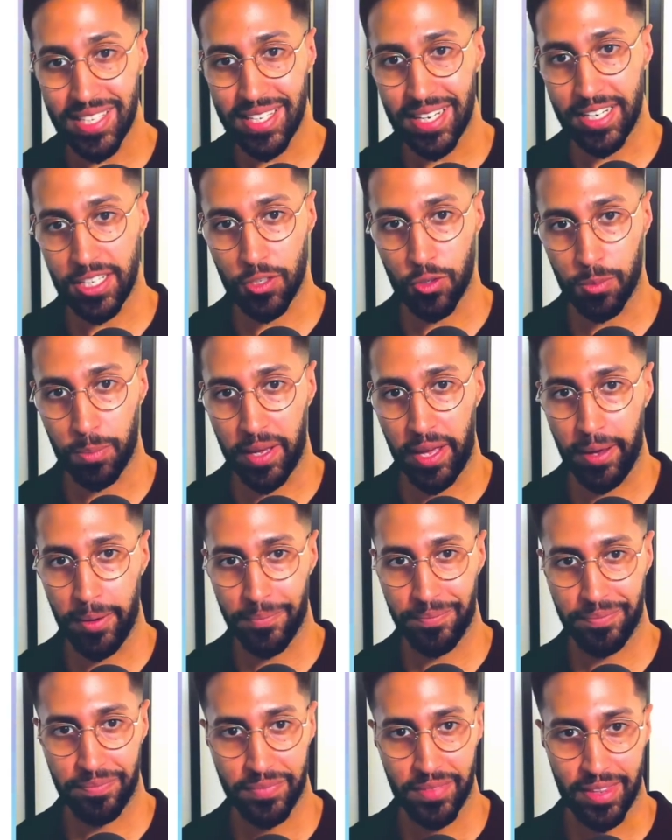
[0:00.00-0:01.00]
little bit,
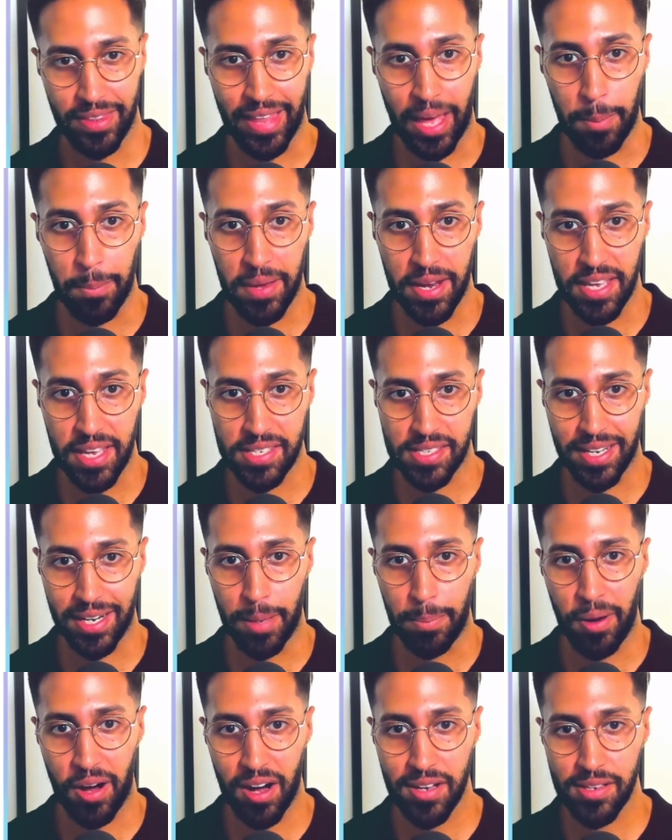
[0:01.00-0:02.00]
that minute's going to
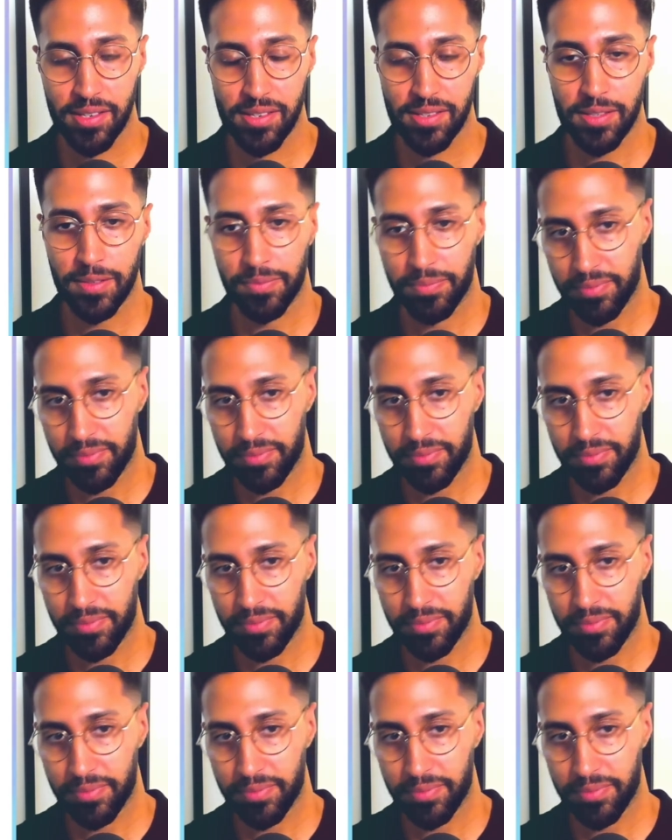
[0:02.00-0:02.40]
pass,